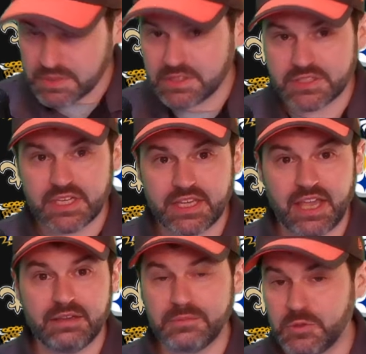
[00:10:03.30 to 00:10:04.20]
going to say
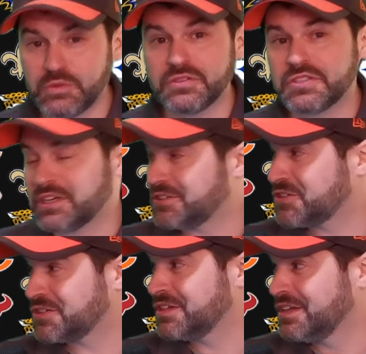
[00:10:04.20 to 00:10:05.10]
Cam Newton
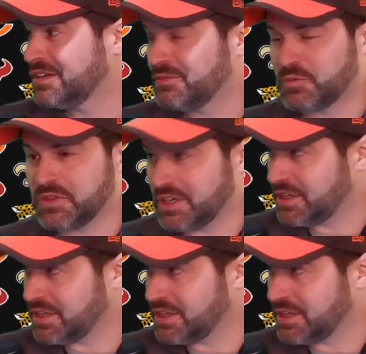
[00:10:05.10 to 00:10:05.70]
starts for